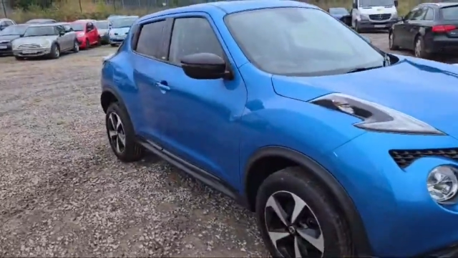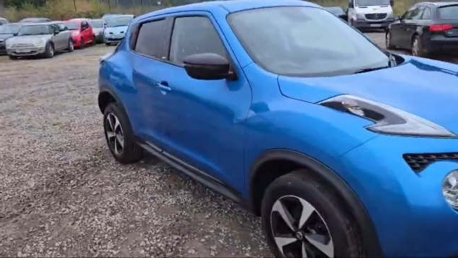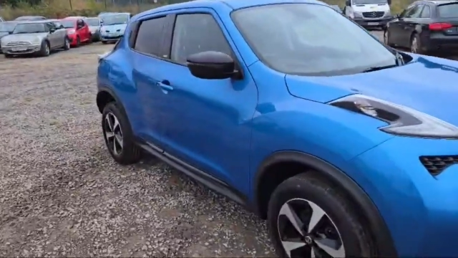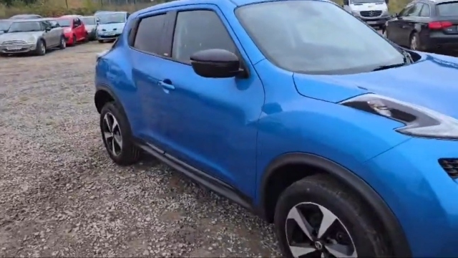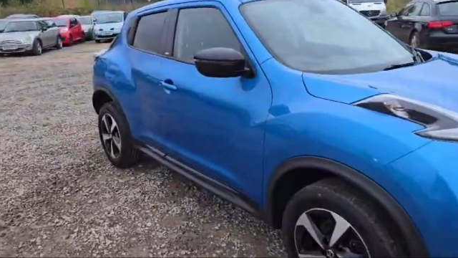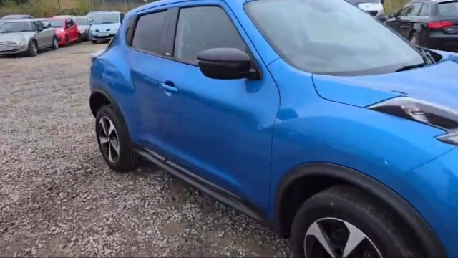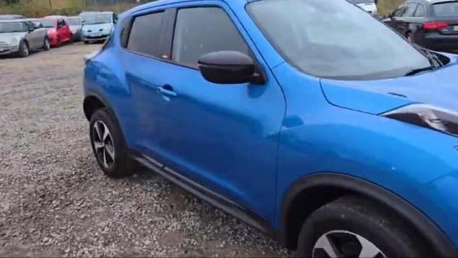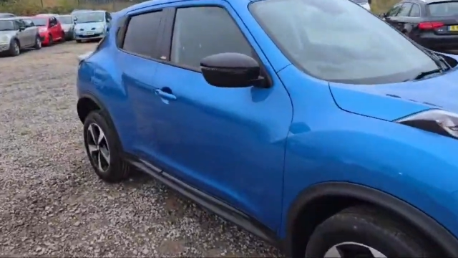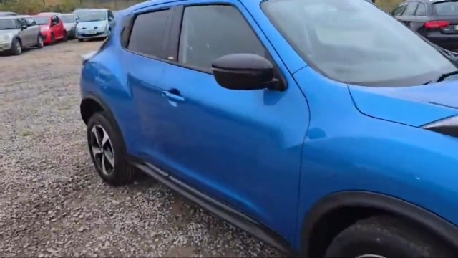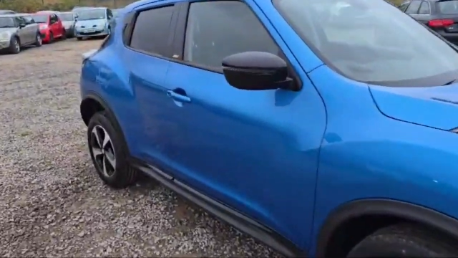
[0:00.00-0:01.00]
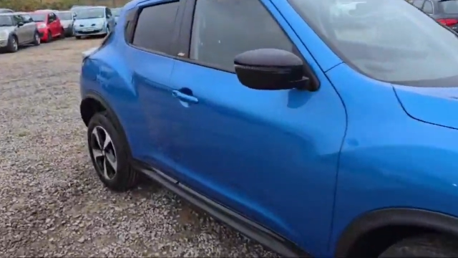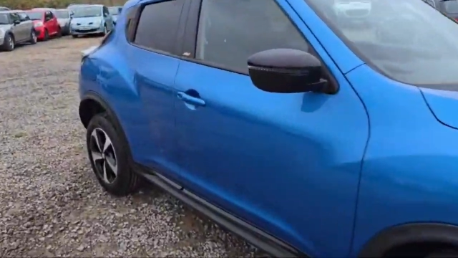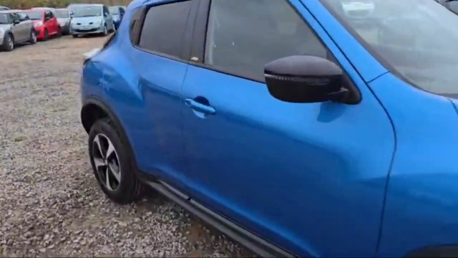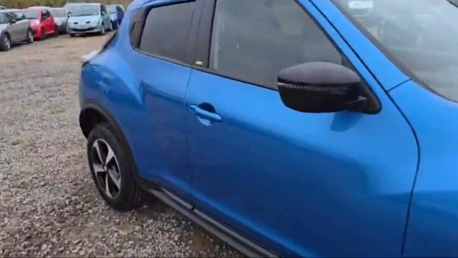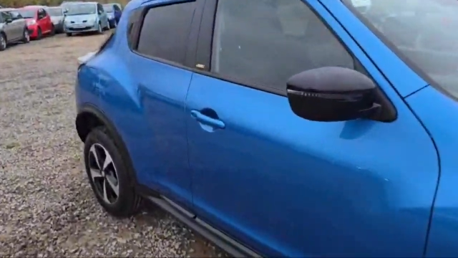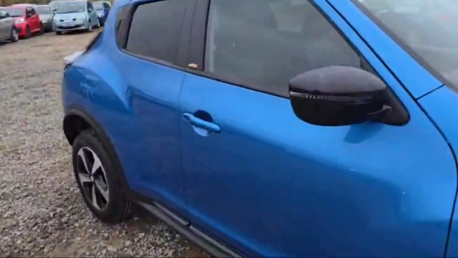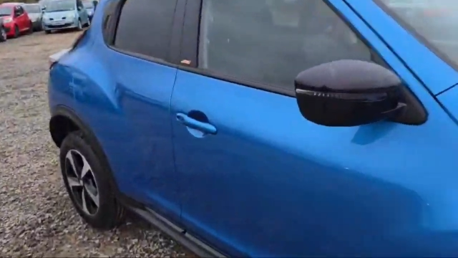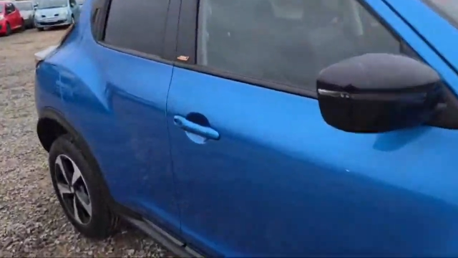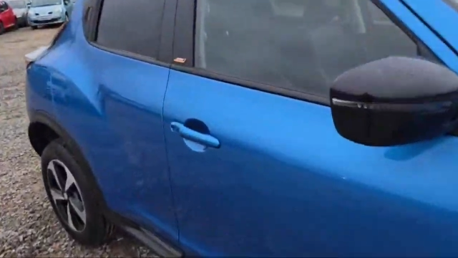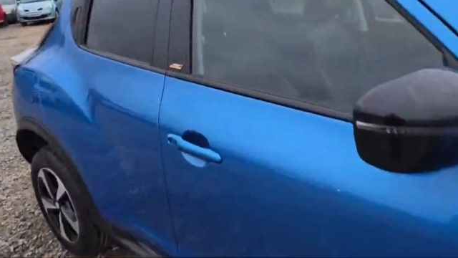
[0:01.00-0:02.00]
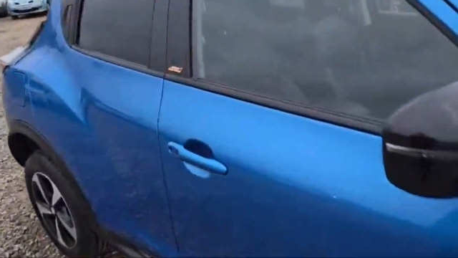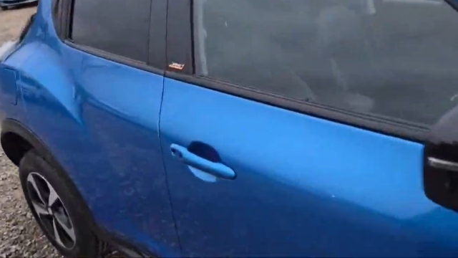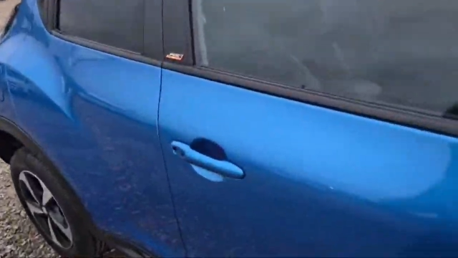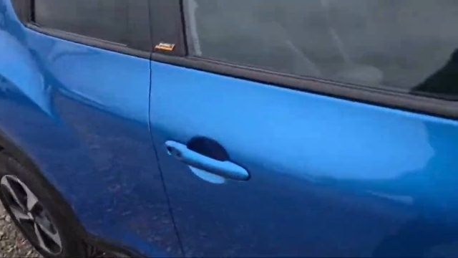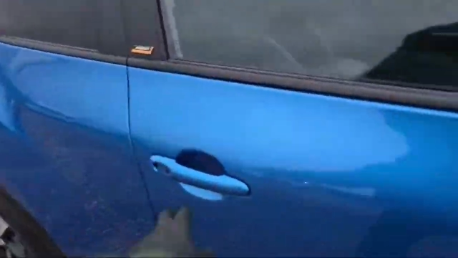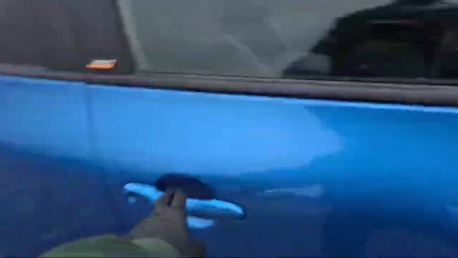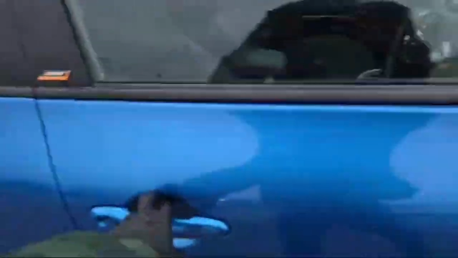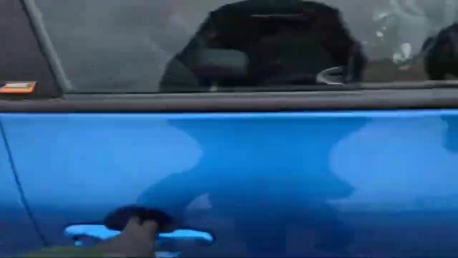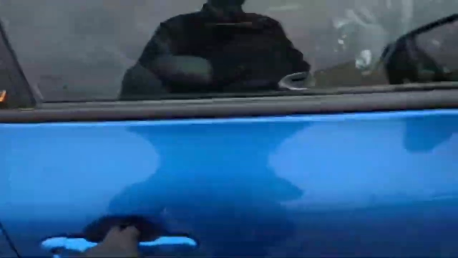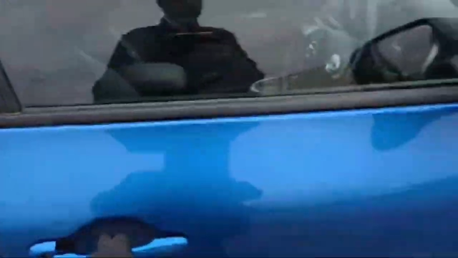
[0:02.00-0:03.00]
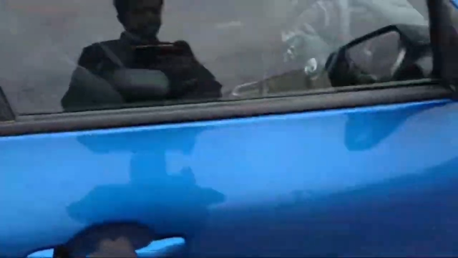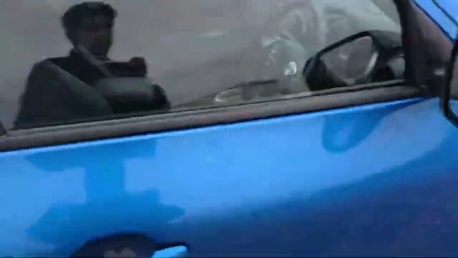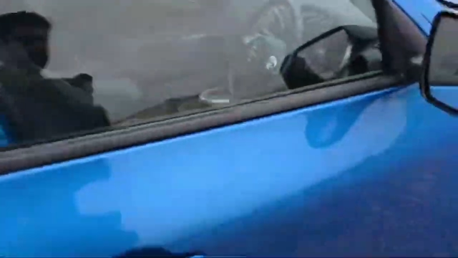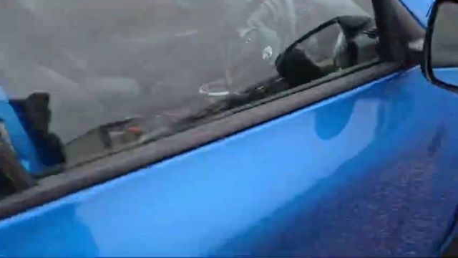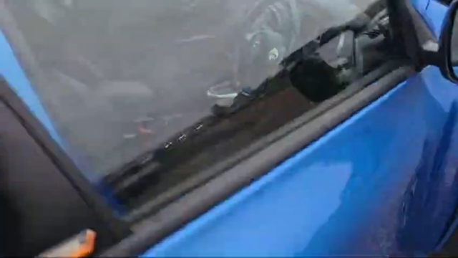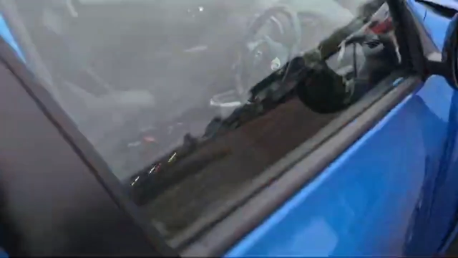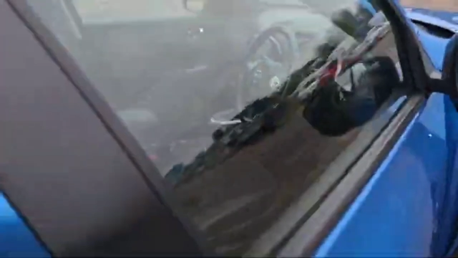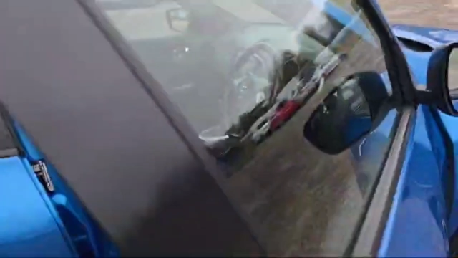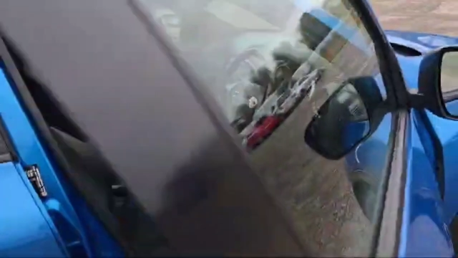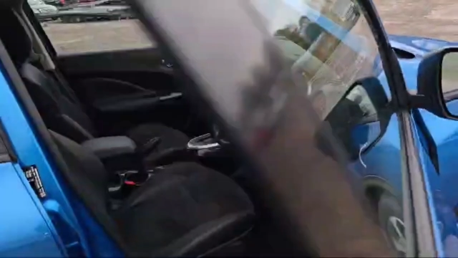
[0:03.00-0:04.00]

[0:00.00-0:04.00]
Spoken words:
[unreadable: no face in view]